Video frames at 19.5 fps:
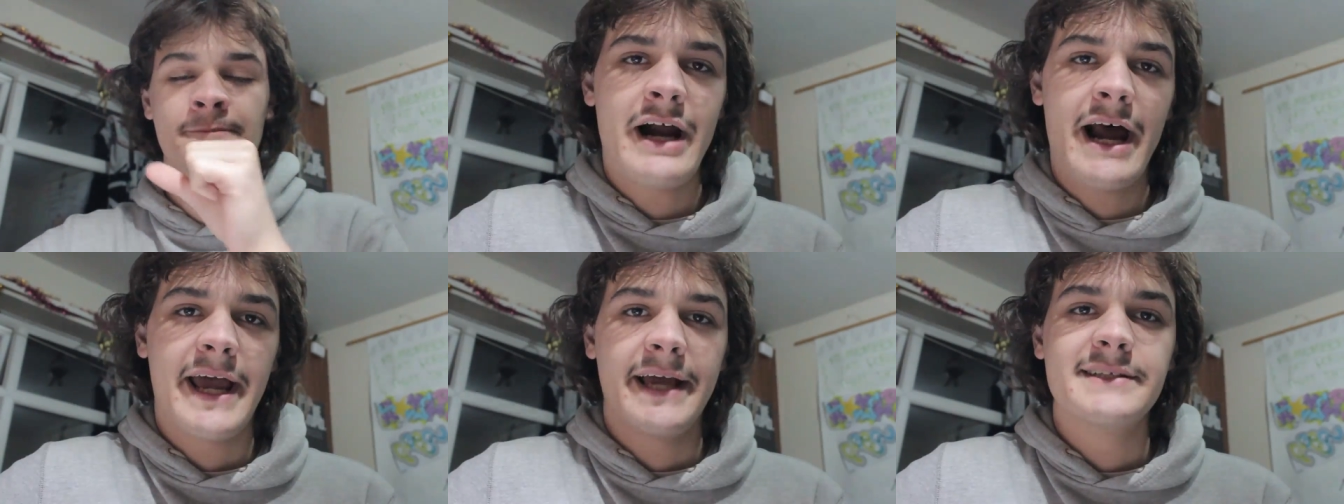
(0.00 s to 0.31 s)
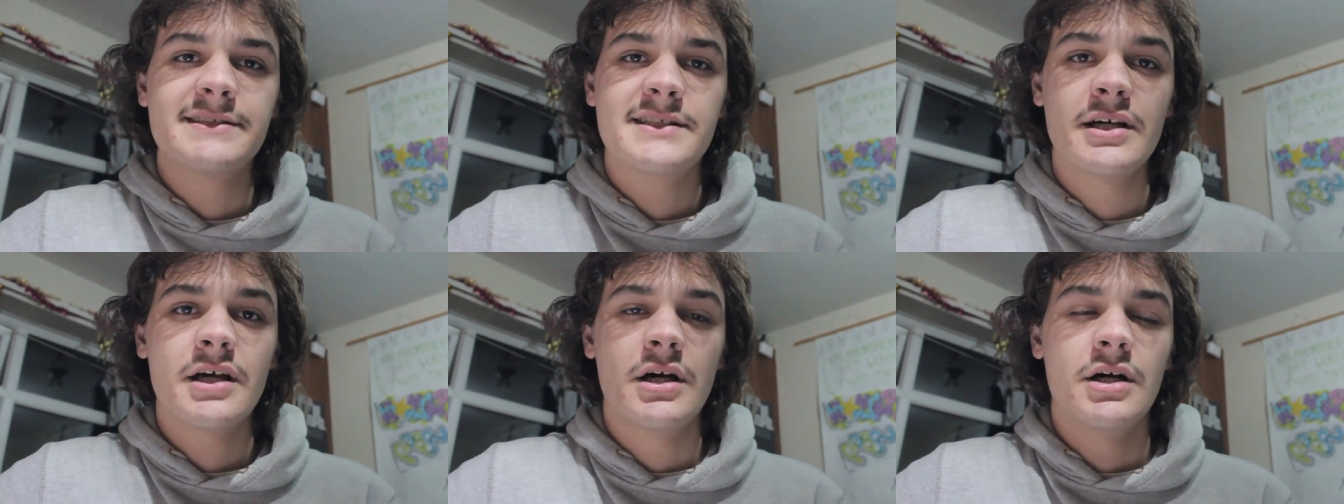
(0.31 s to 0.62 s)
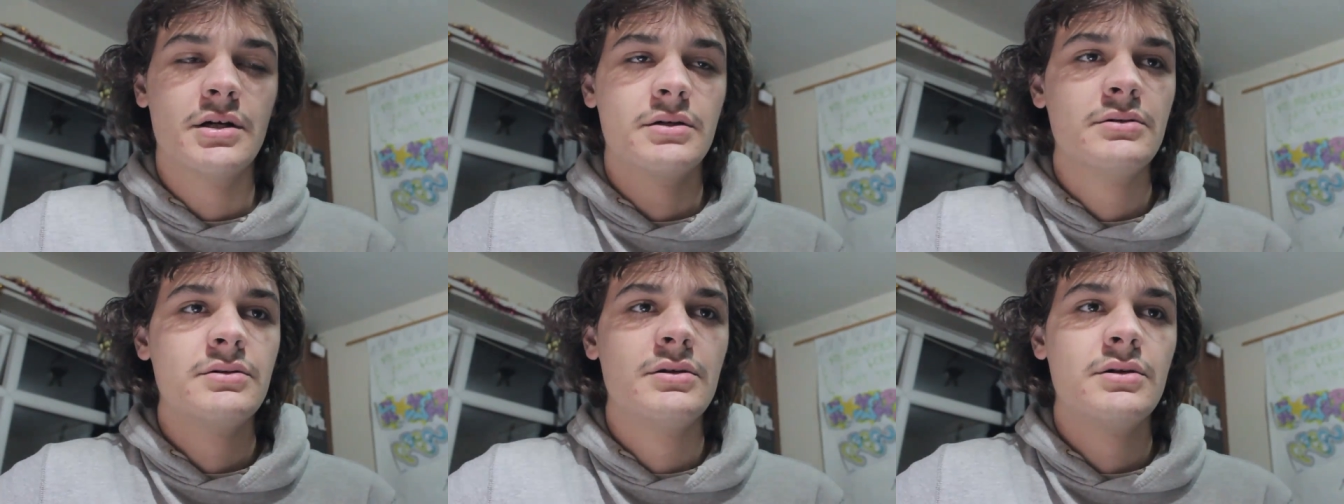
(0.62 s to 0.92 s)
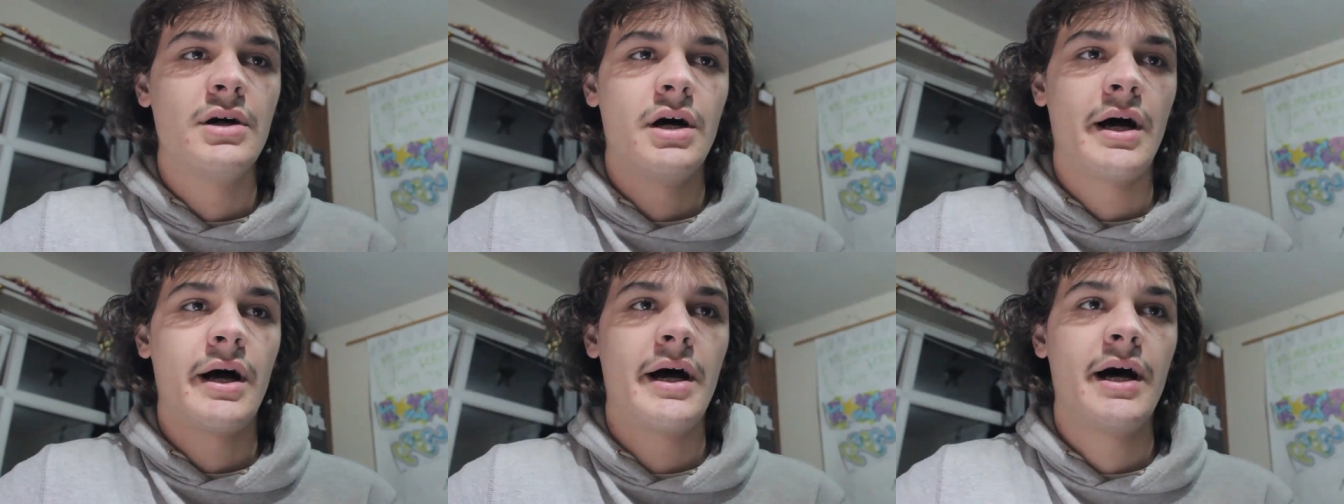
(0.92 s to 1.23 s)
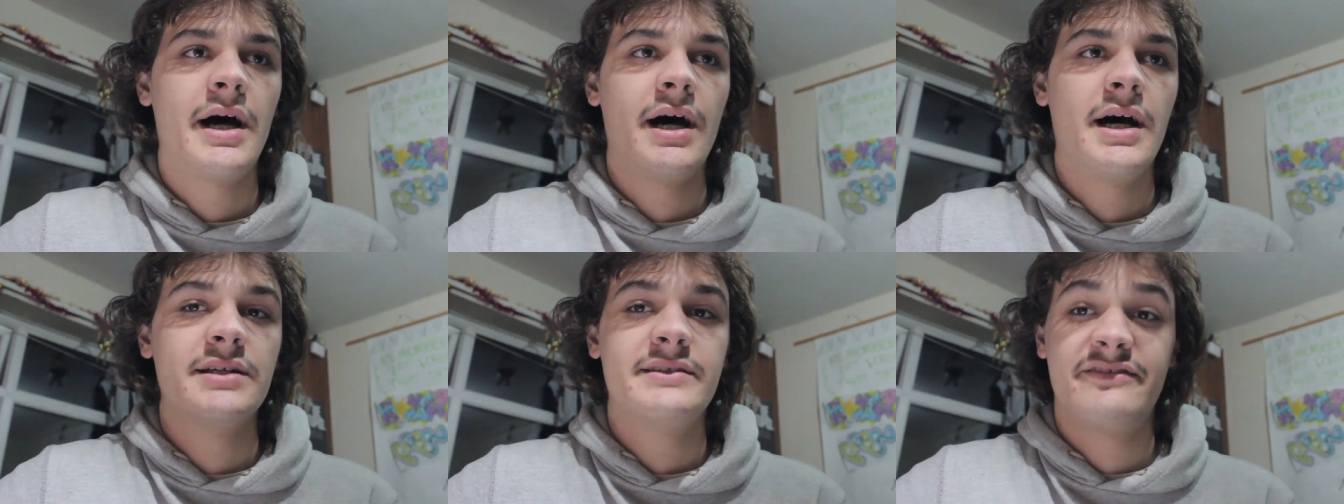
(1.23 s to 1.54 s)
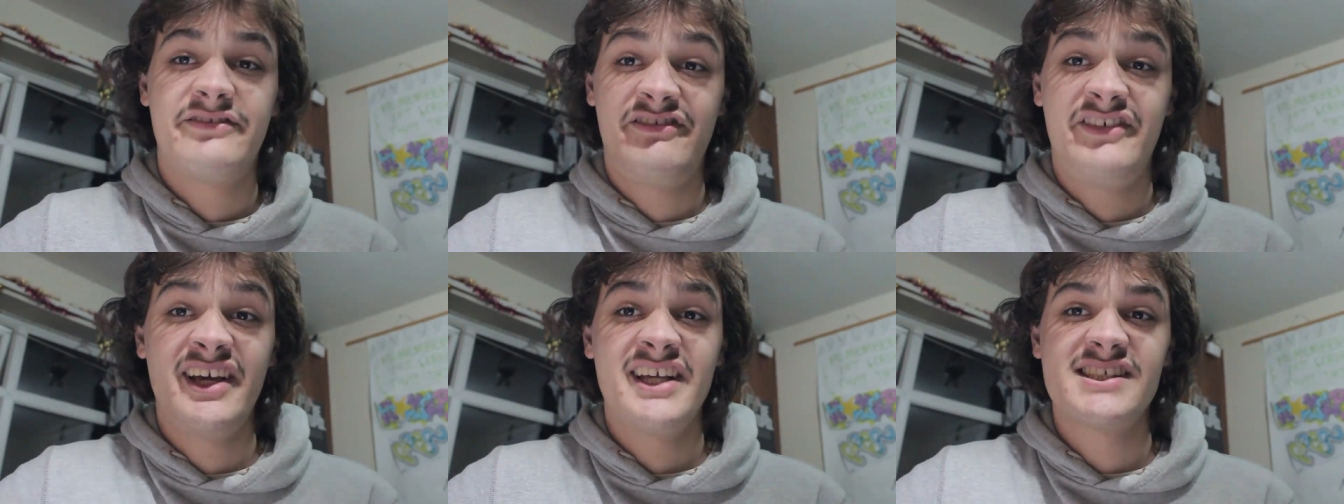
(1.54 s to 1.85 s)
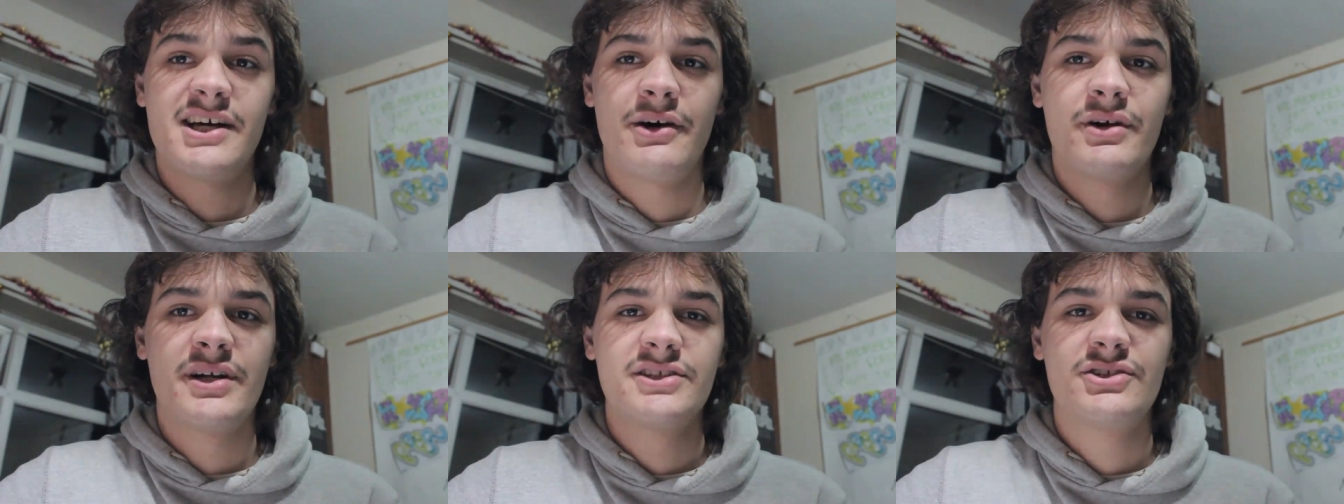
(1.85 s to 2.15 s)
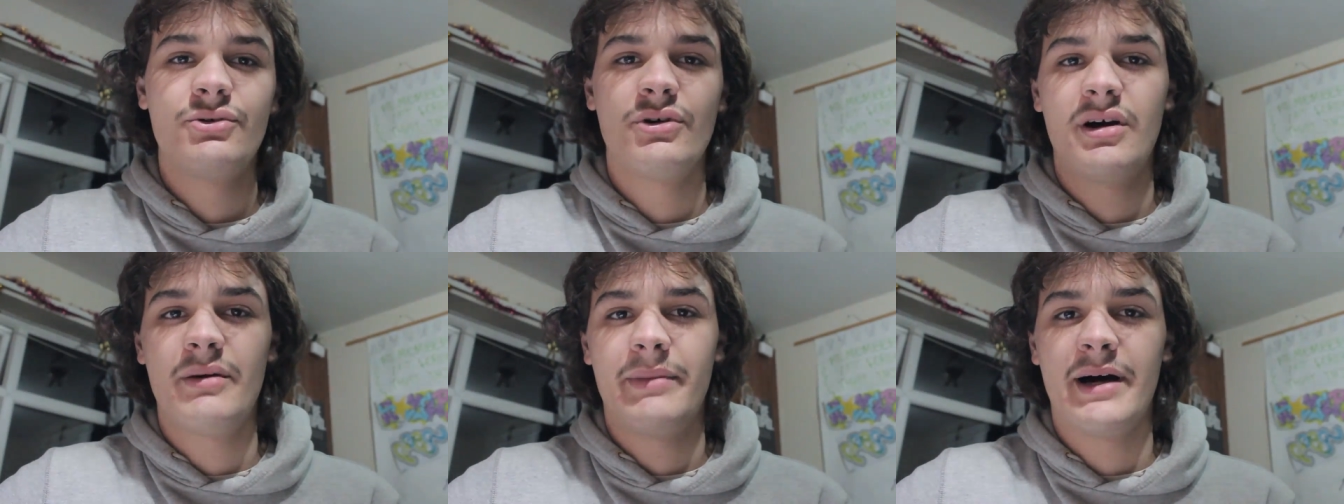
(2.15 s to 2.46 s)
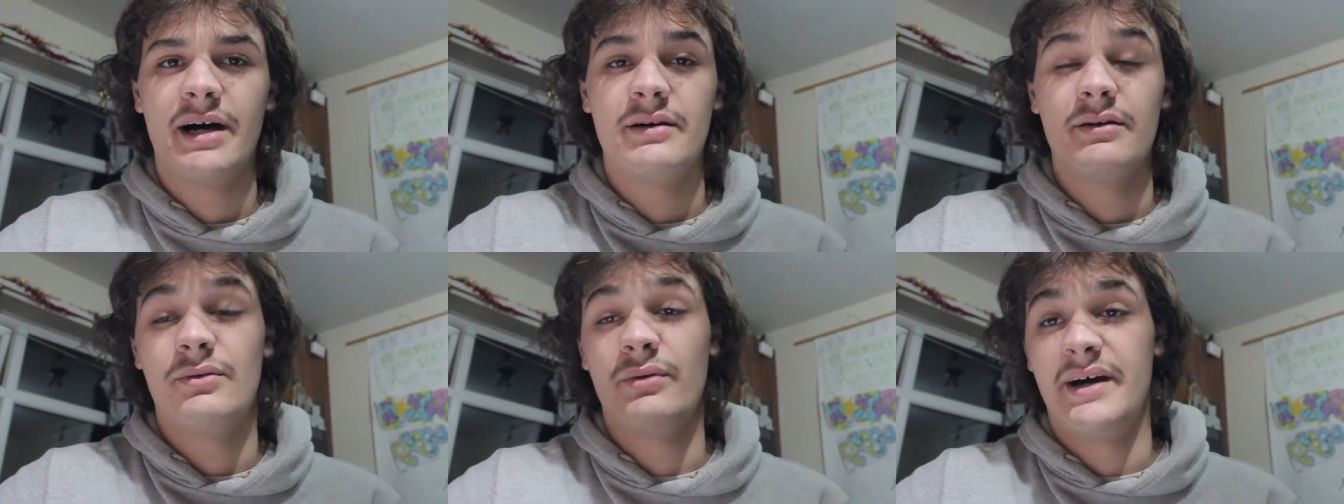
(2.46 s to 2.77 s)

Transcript: Right, so uh, things I want to talk about.